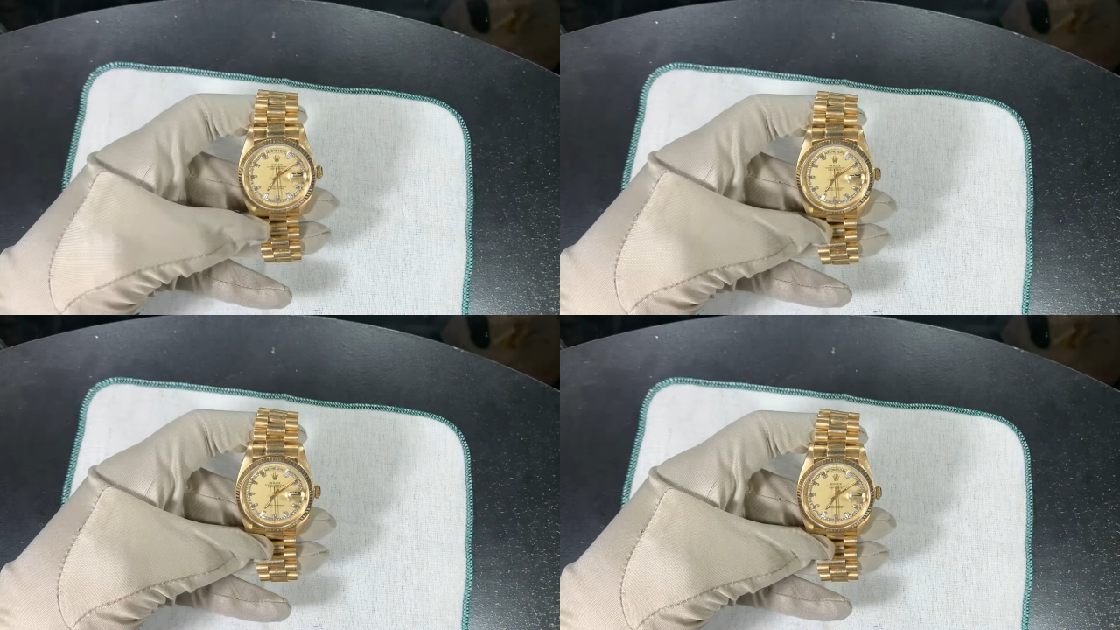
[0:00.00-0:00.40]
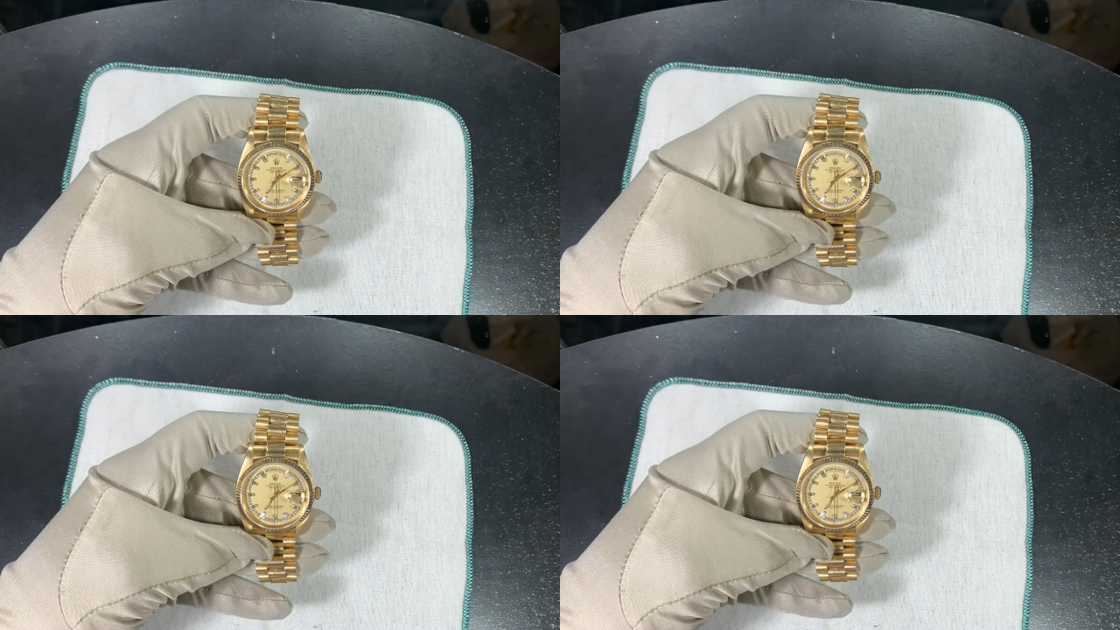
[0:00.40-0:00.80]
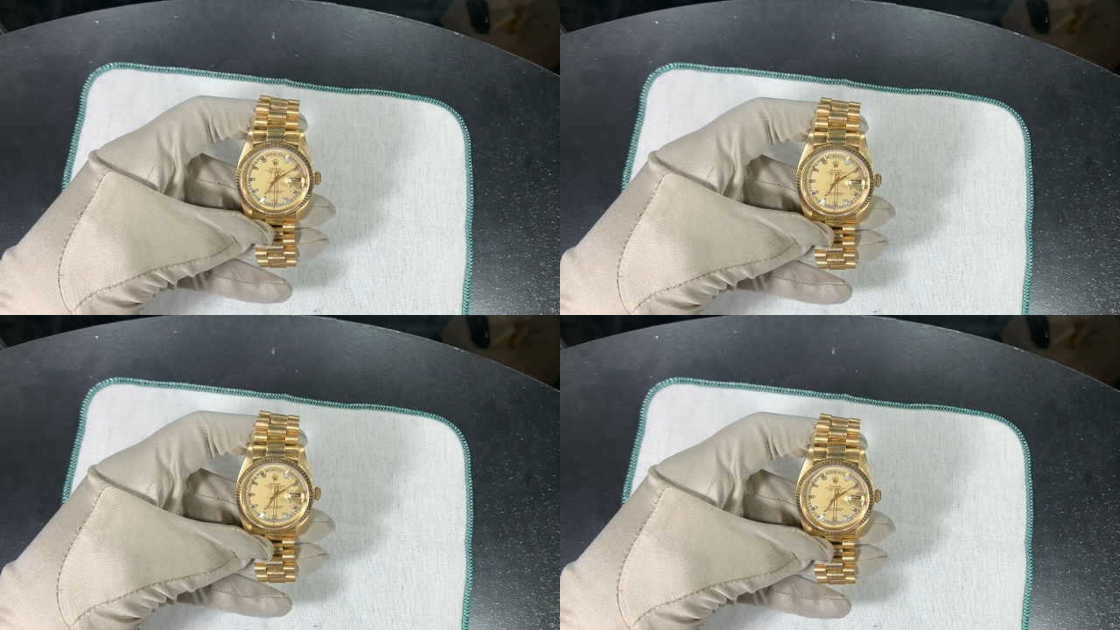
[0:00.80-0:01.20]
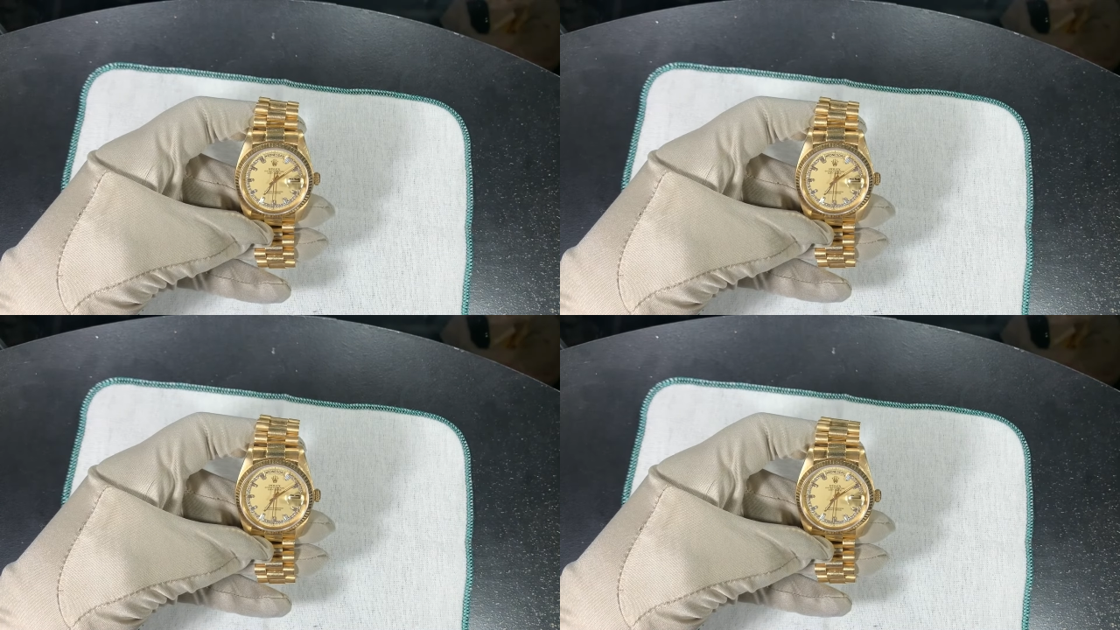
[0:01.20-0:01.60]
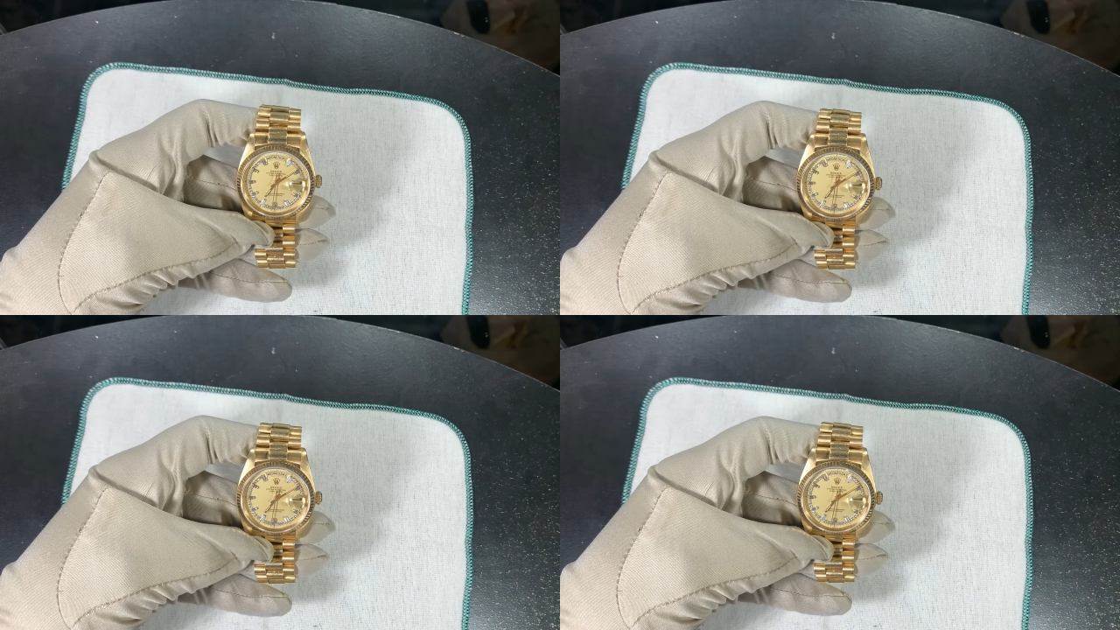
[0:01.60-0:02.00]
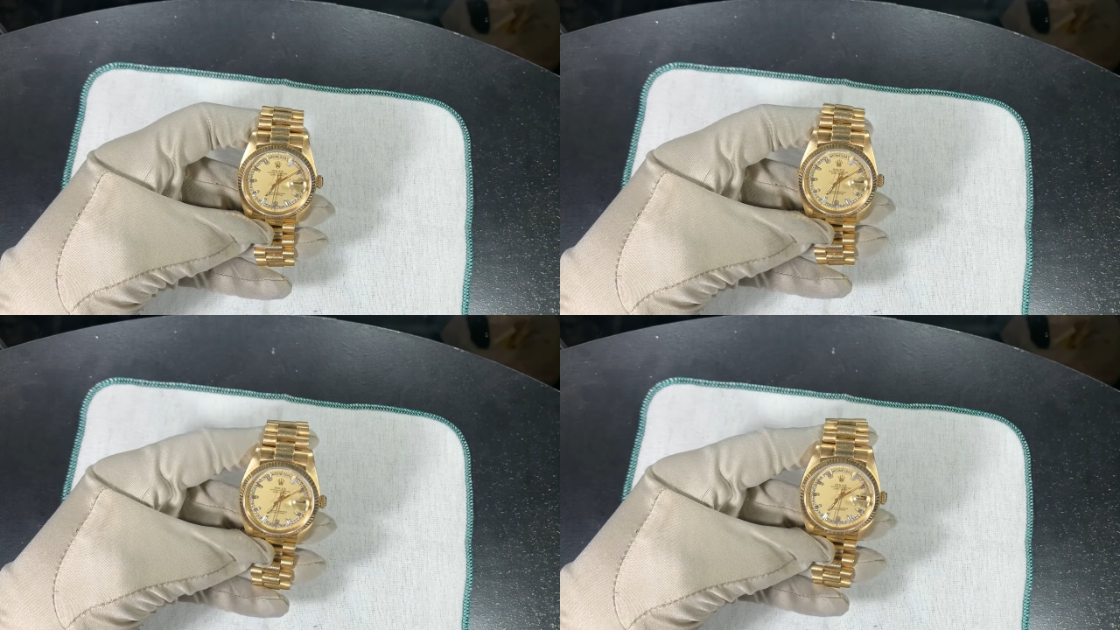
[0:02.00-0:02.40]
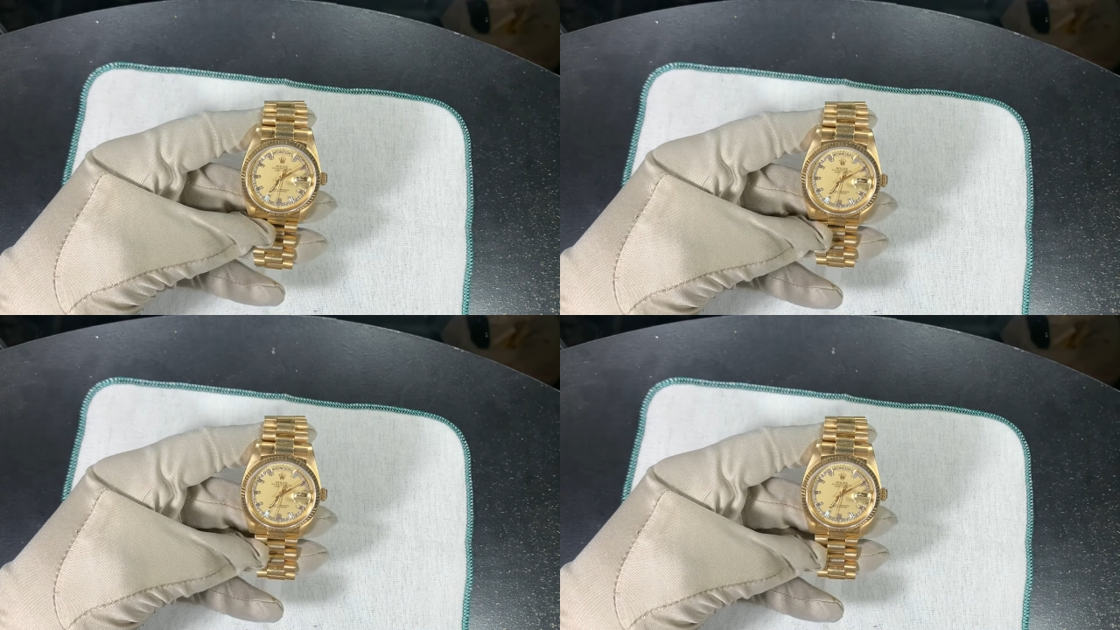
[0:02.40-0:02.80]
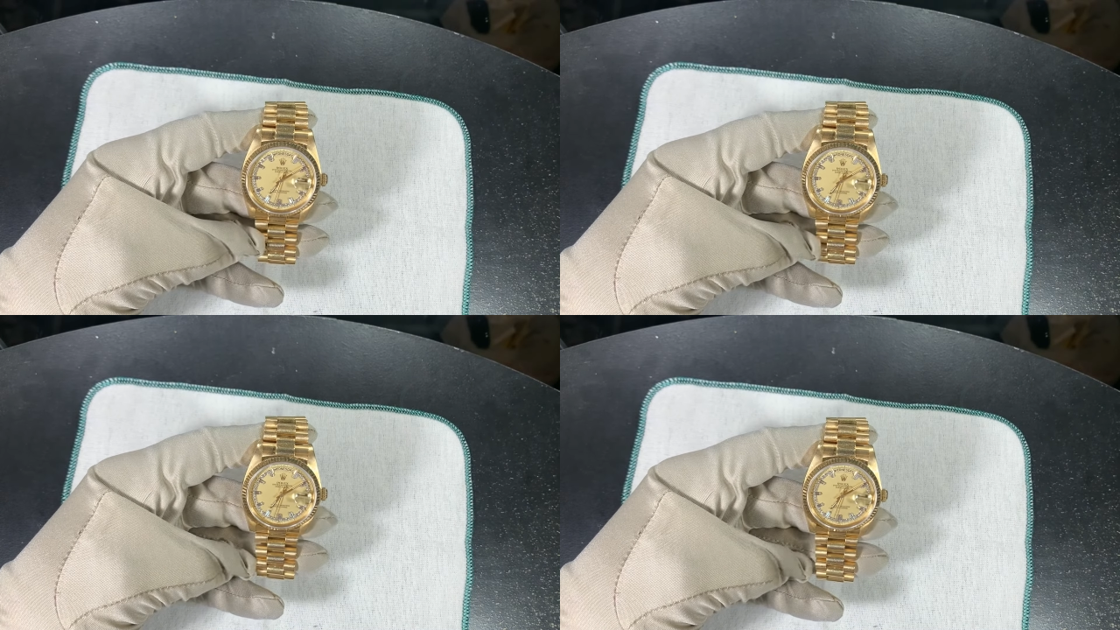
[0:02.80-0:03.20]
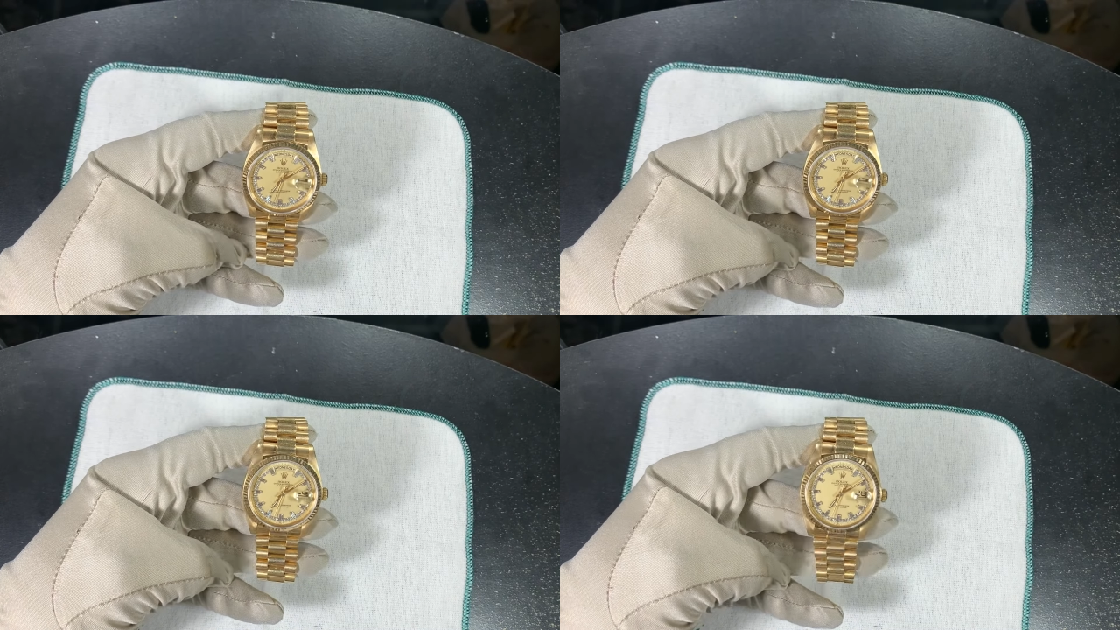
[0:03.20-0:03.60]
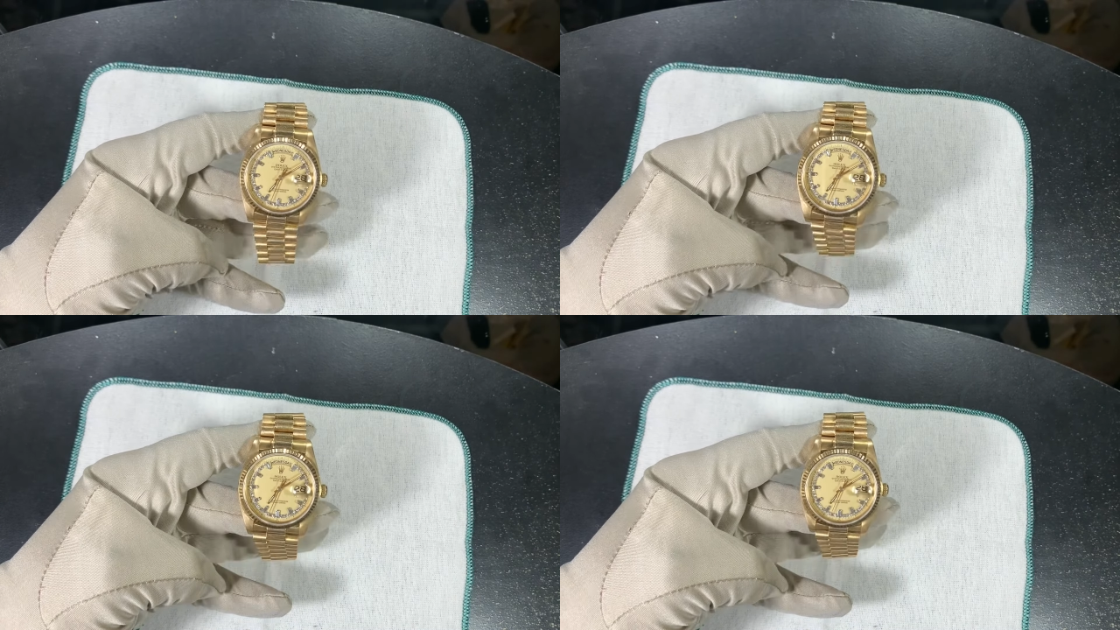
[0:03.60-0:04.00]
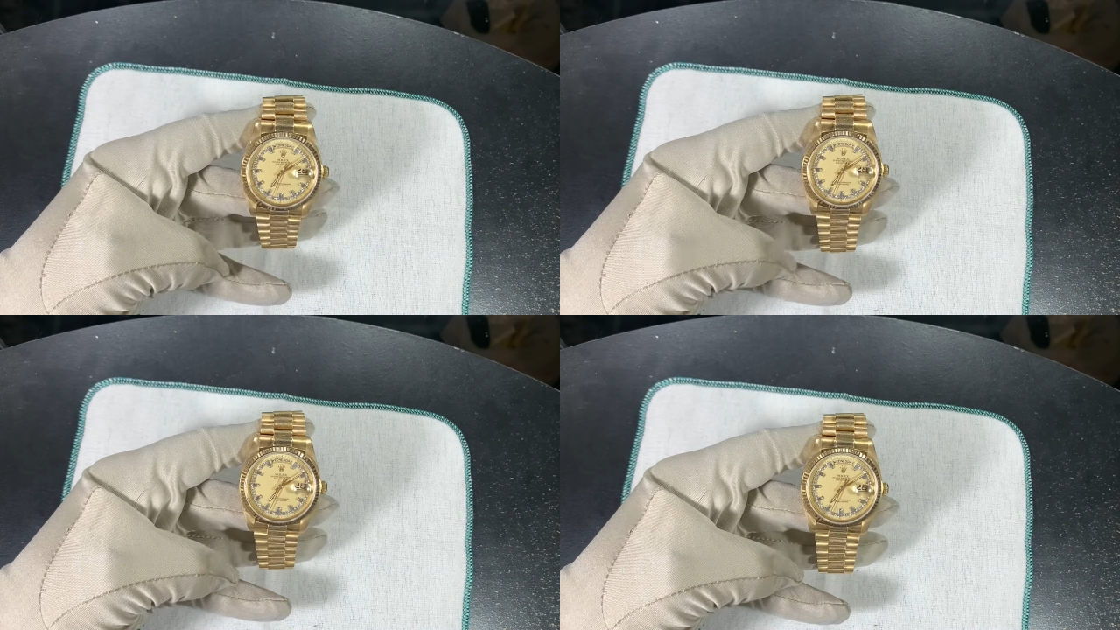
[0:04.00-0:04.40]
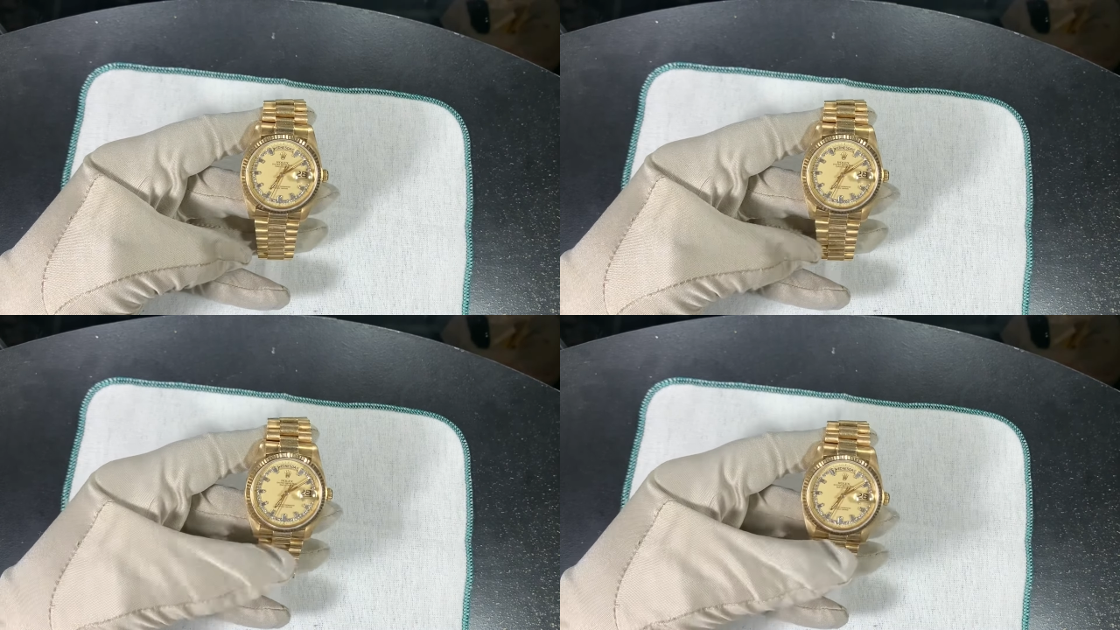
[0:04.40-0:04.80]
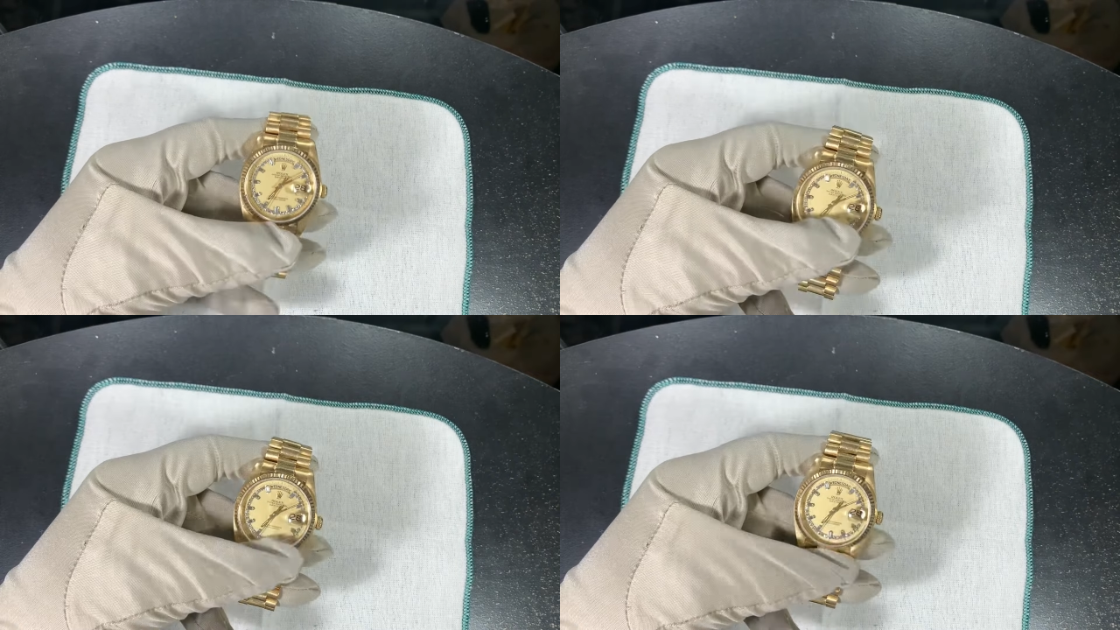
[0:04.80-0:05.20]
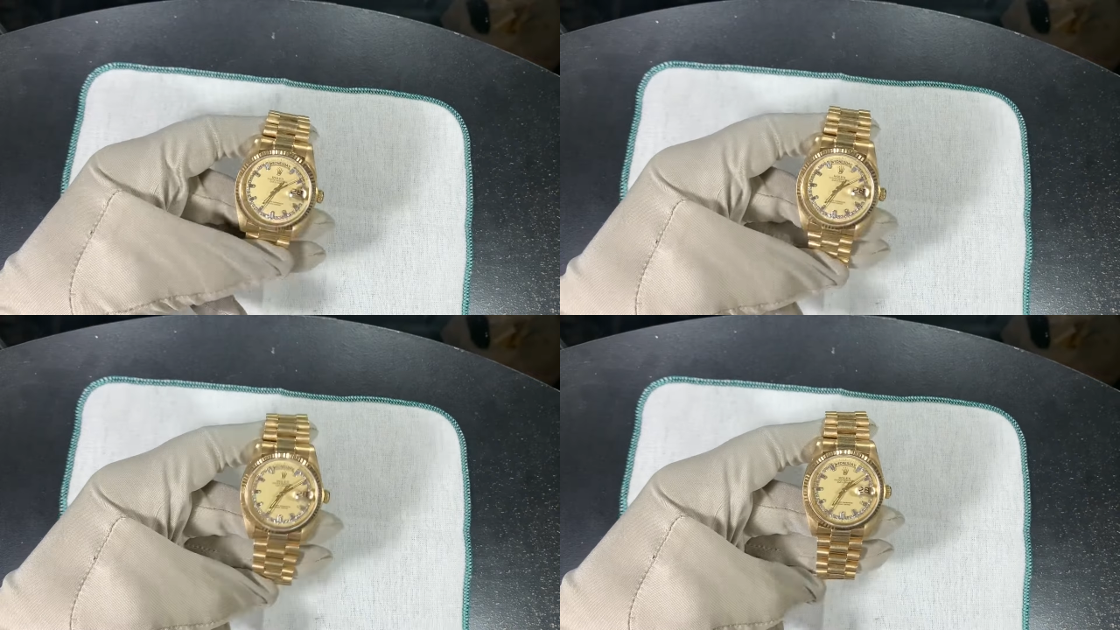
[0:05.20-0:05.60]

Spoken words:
Nobody's mouth can be seen.